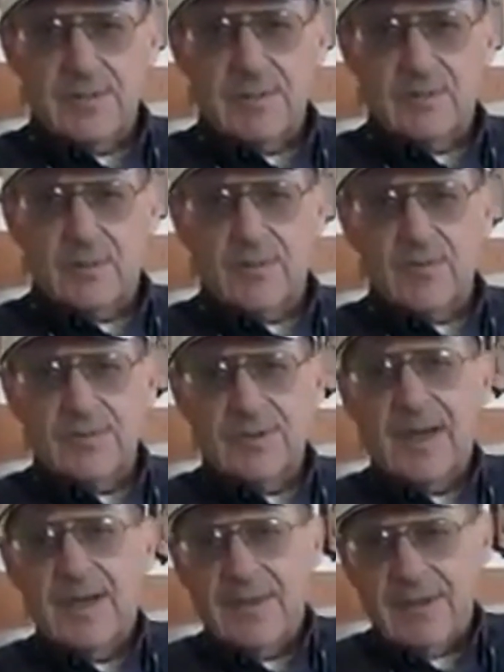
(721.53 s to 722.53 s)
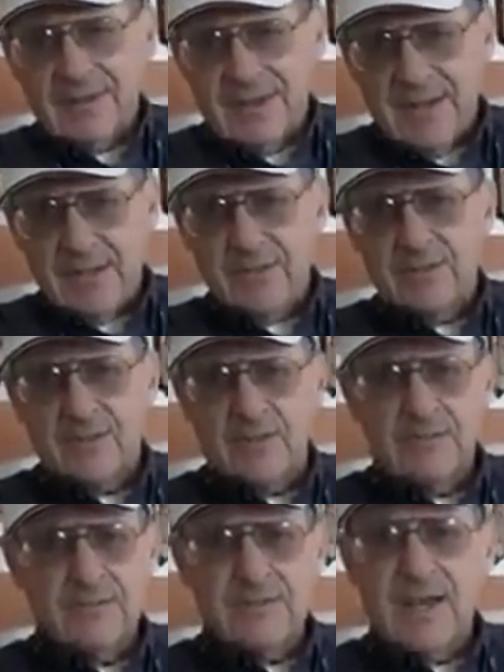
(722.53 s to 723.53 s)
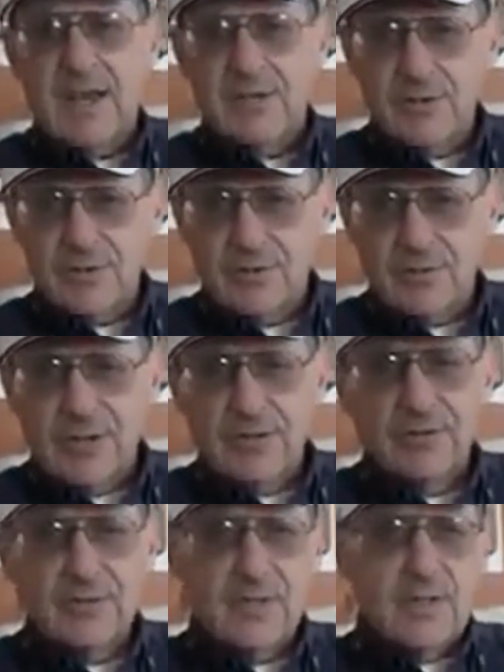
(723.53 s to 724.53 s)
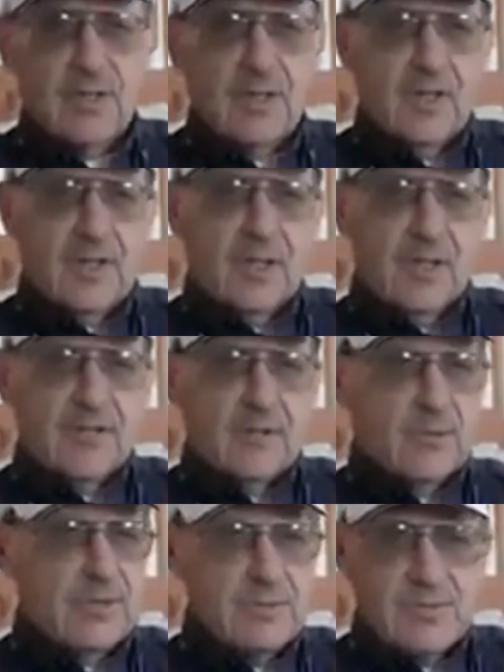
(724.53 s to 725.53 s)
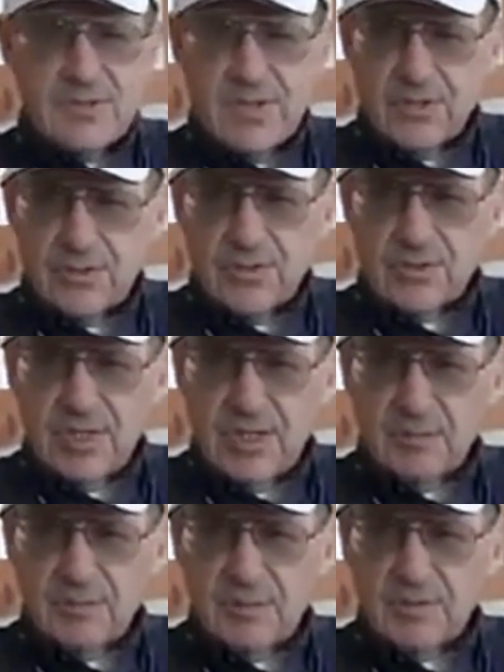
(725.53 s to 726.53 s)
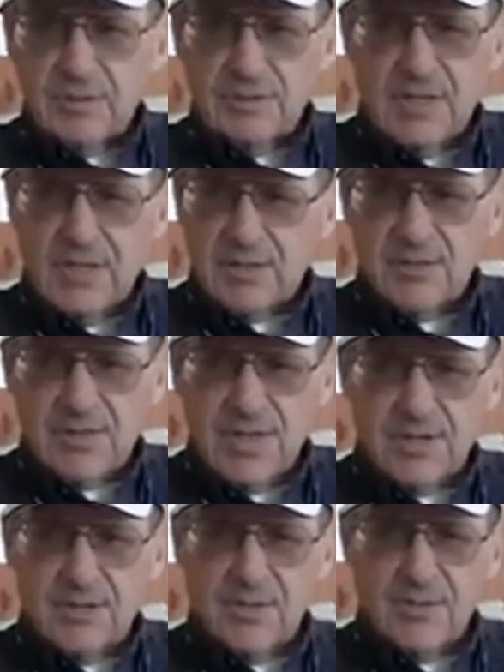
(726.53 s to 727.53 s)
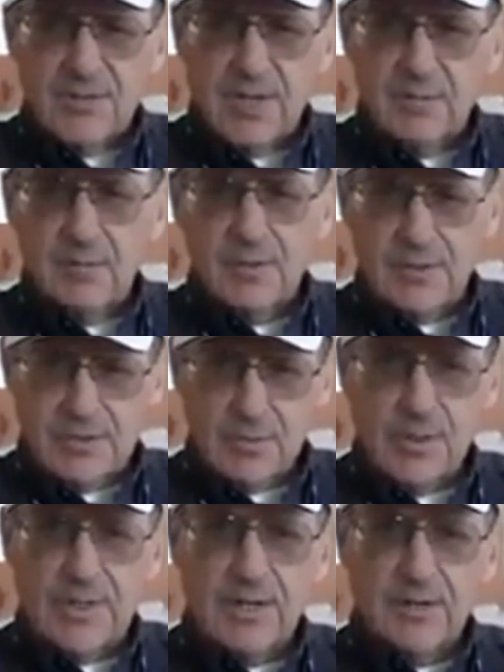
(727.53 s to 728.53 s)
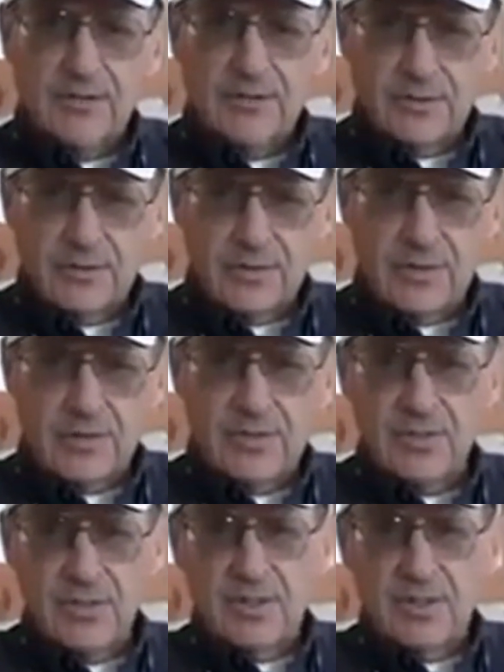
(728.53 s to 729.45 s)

typical. They'll die that night or even die during the race. You say, well, he was in such good shape. He just exercised all the time. Well, he sweat out all his nutrients.